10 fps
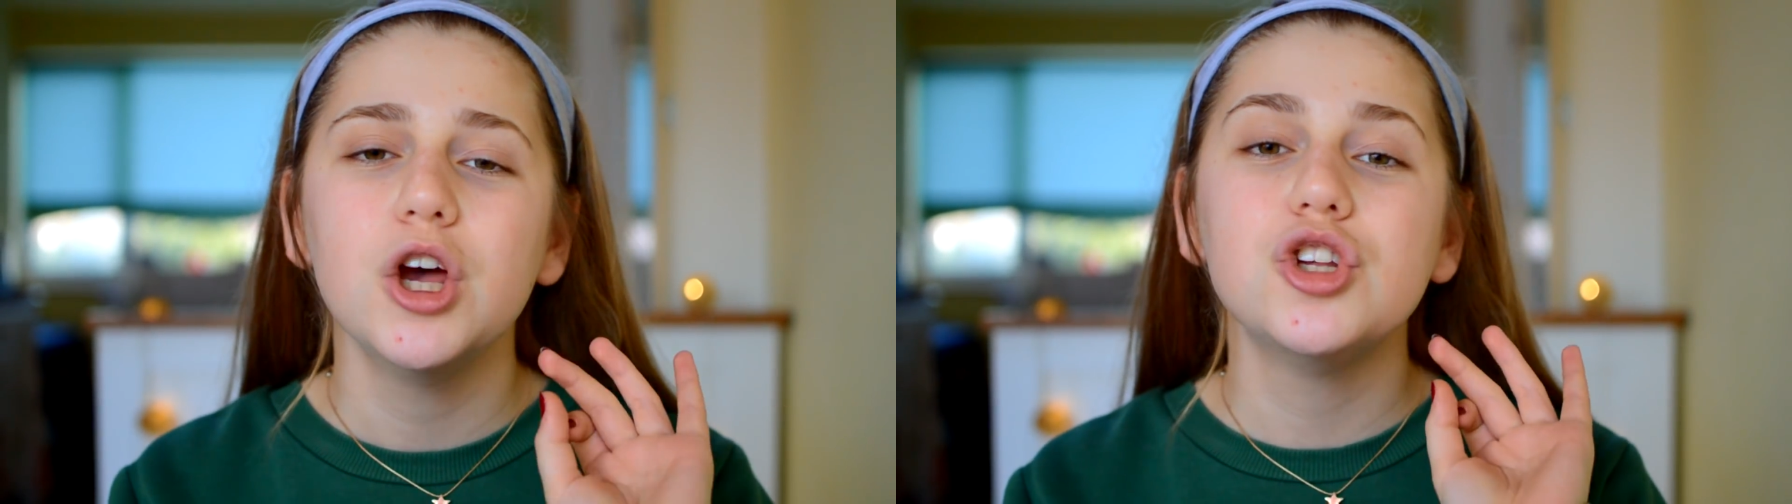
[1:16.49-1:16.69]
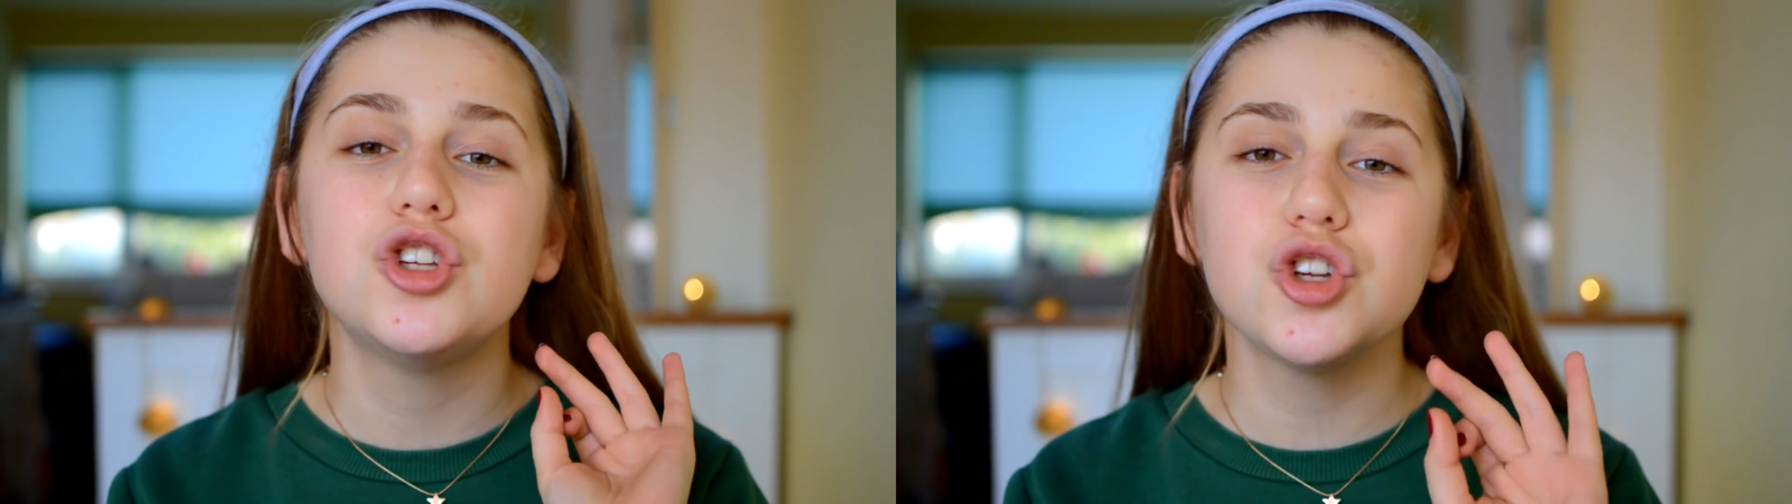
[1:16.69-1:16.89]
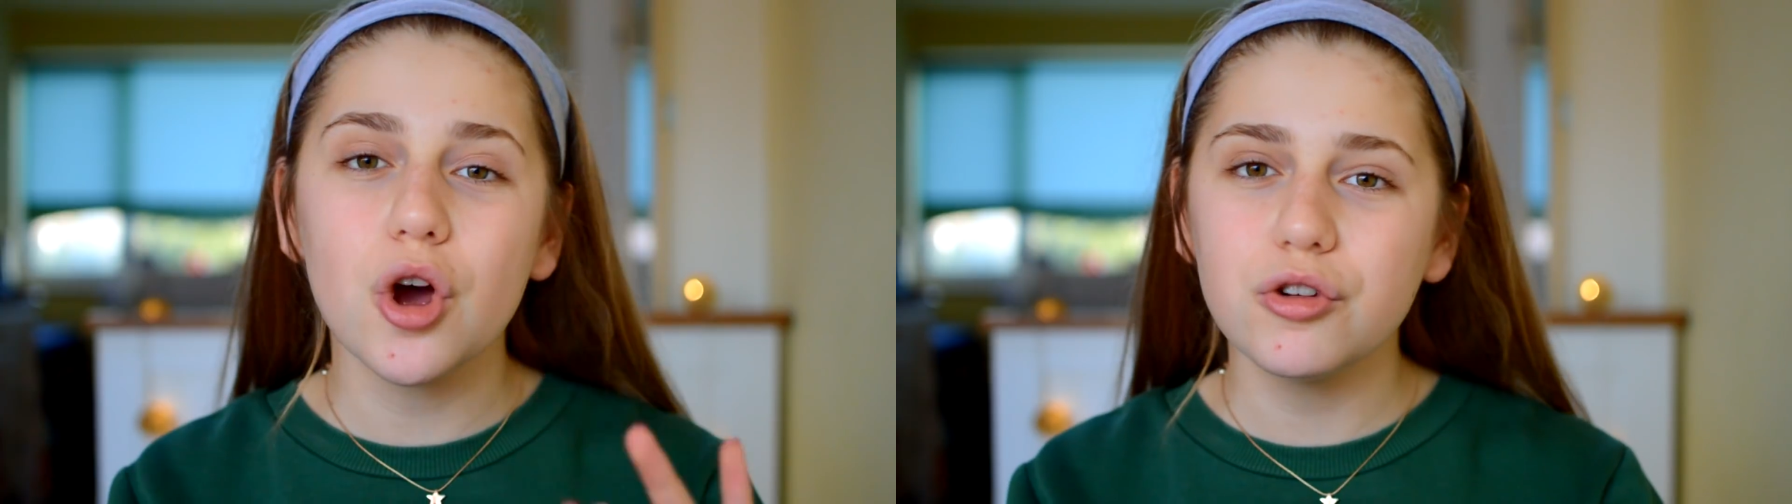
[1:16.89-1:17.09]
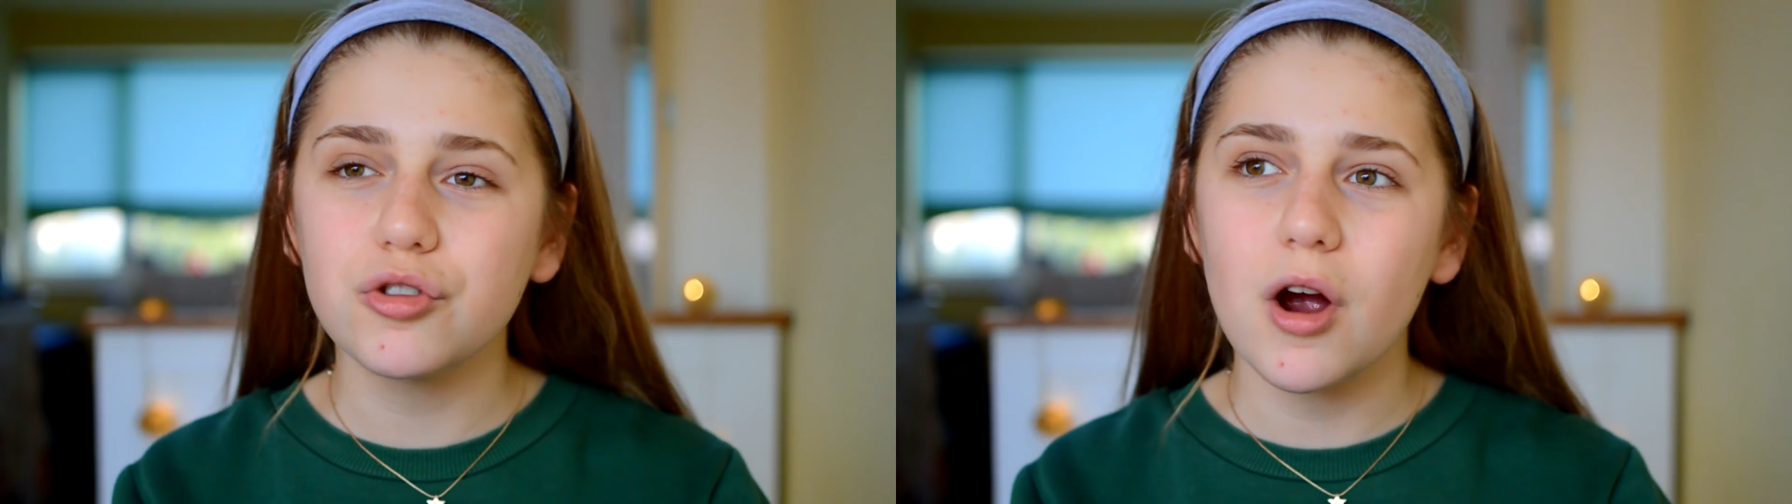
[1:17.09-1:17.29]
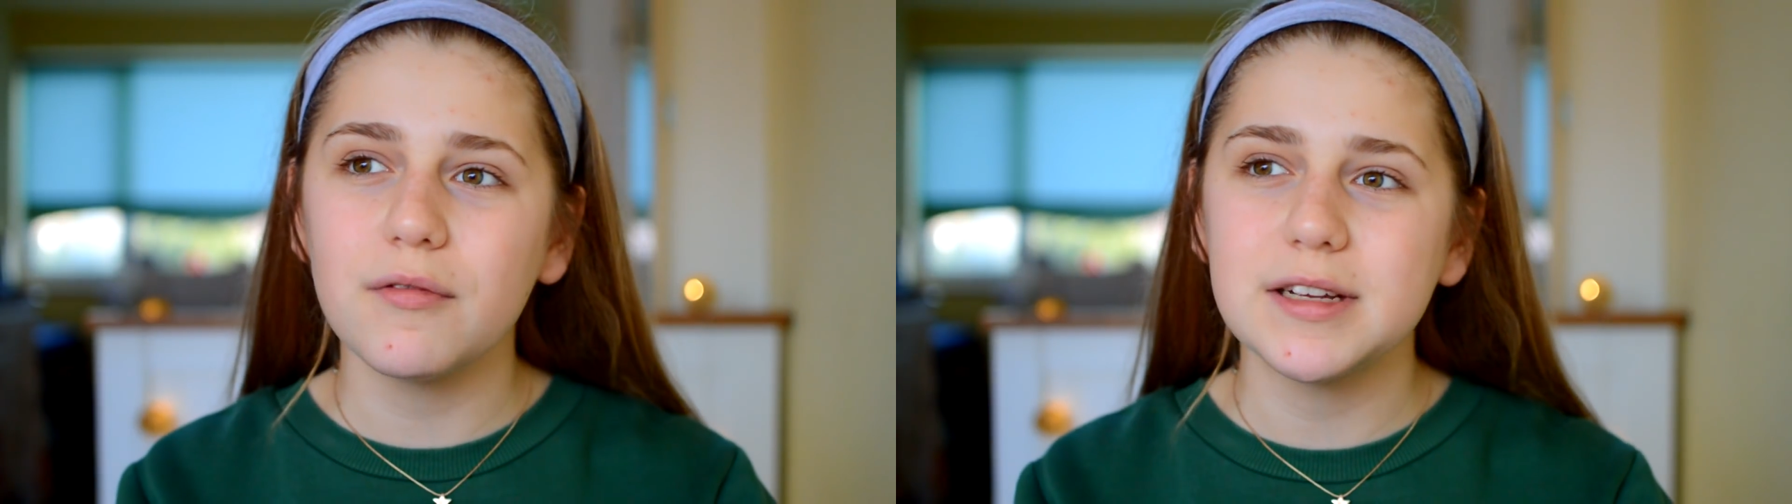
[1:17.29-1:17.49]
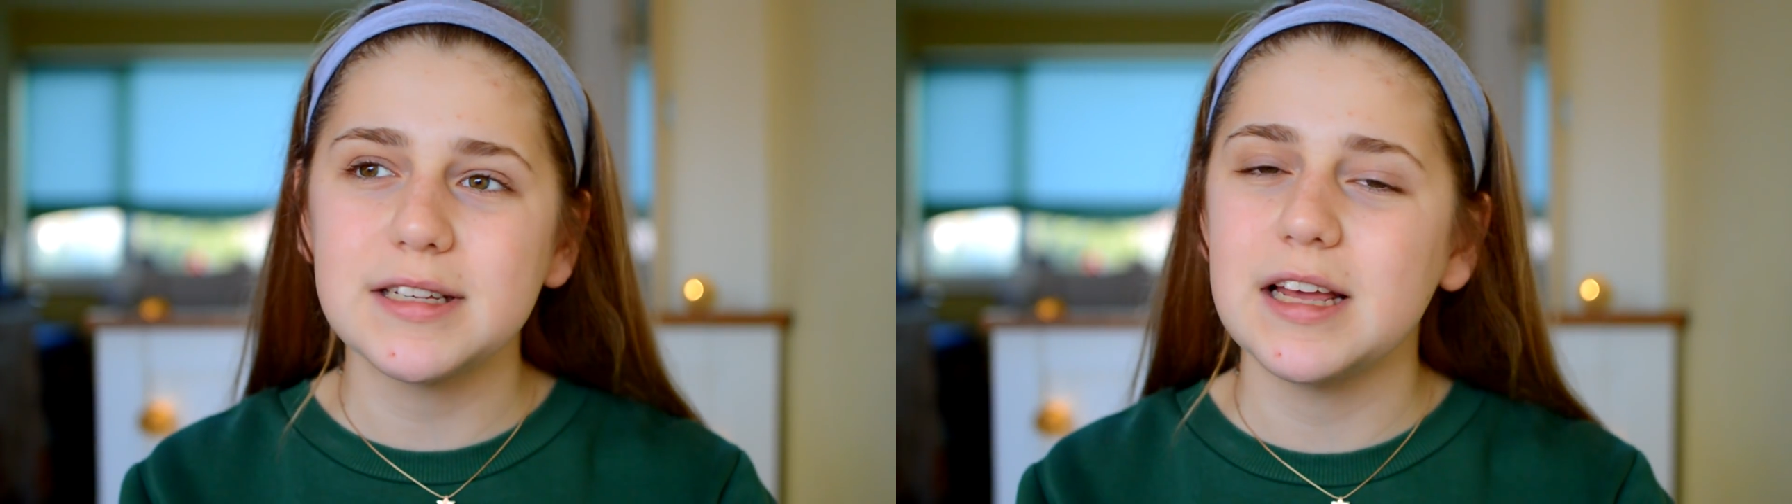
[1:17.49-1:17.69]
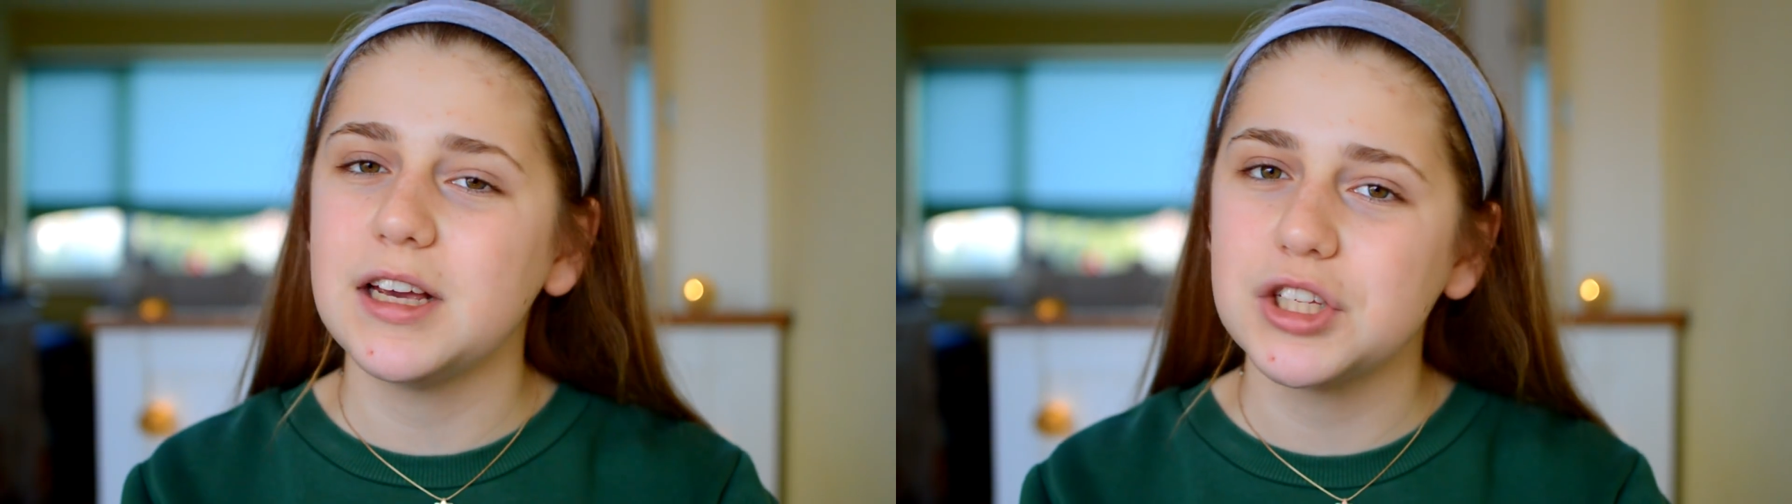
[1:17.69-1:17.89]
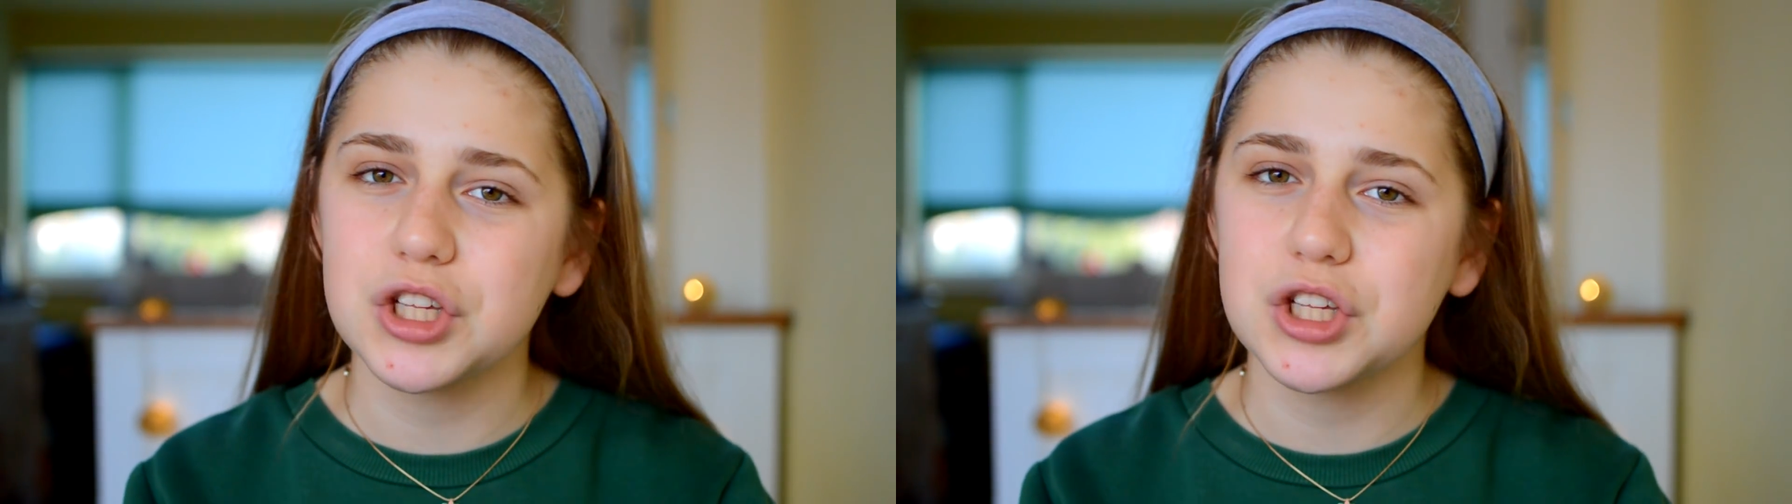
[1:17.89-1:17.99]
so dry recently because